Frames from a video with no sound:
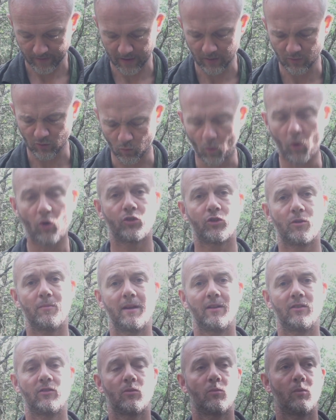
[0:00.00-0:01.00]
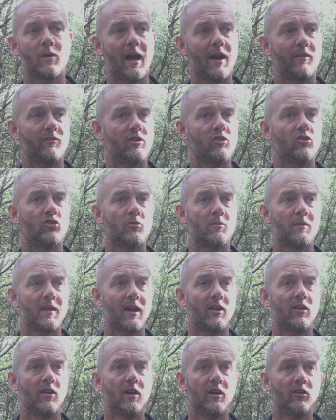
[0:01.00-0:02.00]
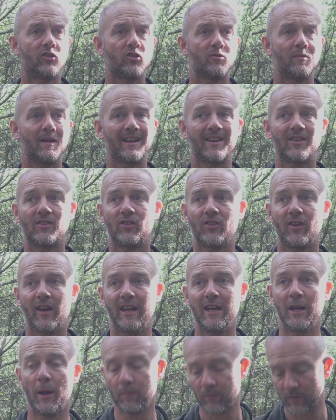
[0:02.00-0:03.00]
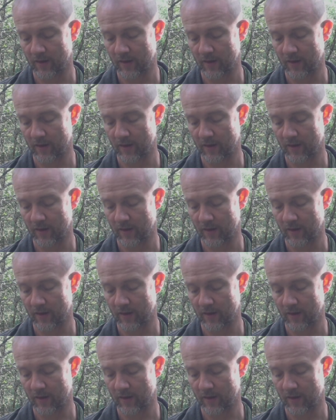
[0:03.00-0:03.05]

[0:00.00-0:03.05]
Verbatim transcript: think it was water mint. We harvested some of that to make a tea